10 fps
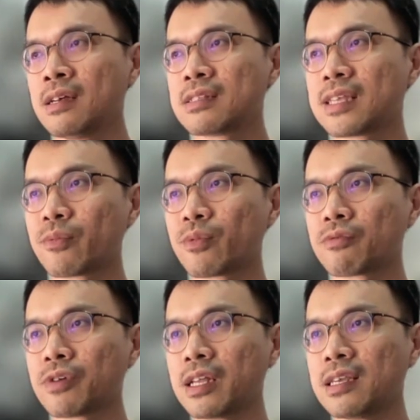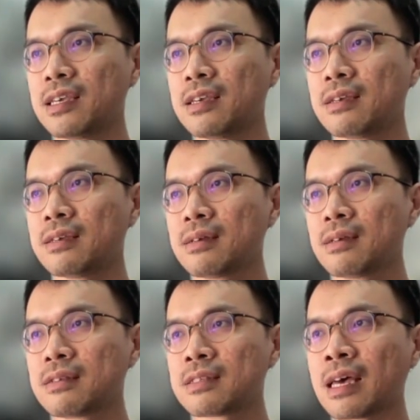that will really
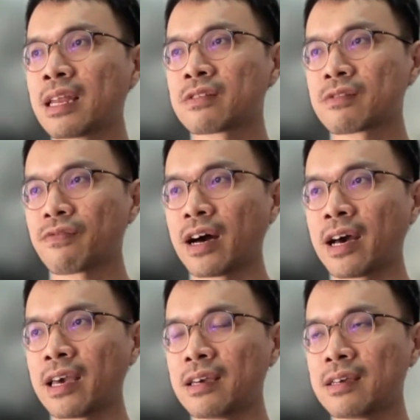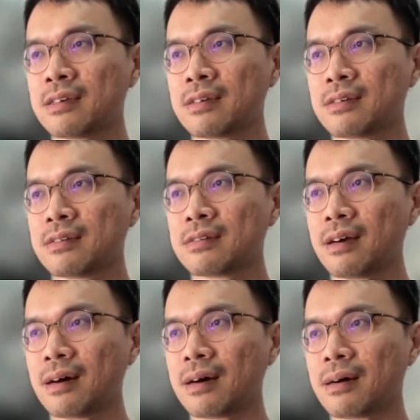satisfy
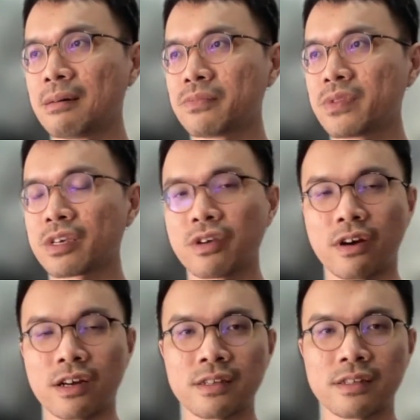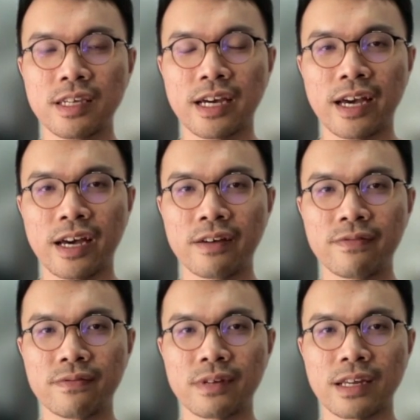the curiosity I have,
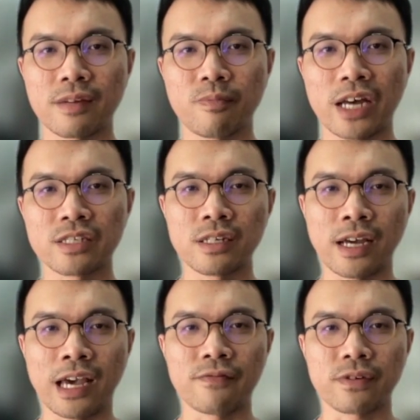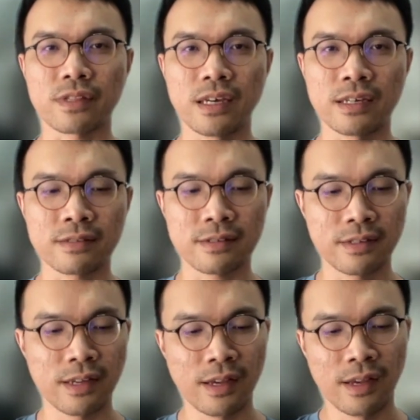like the passion I have for
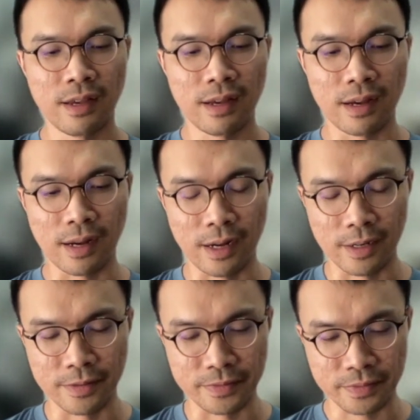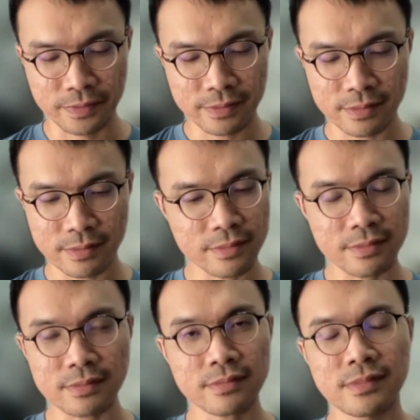things. So
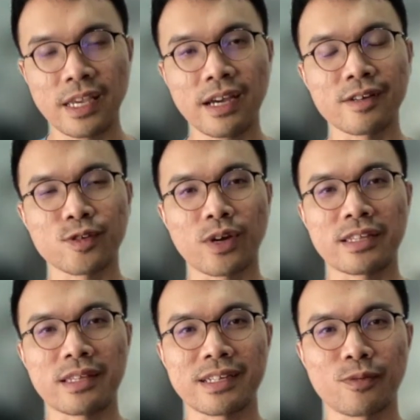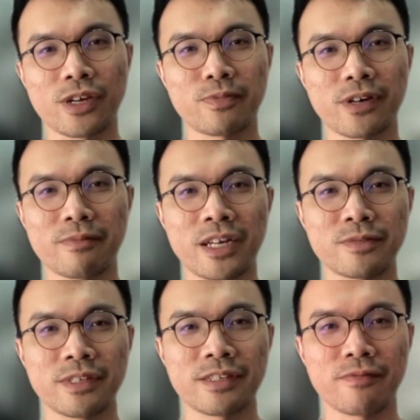I think in a way, product
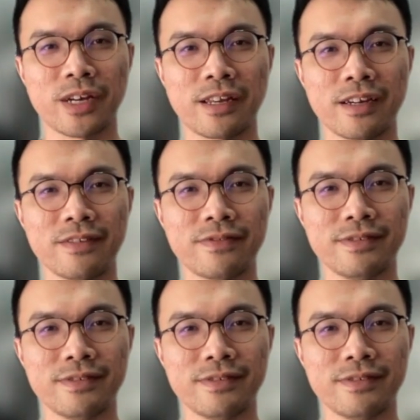management saved my life.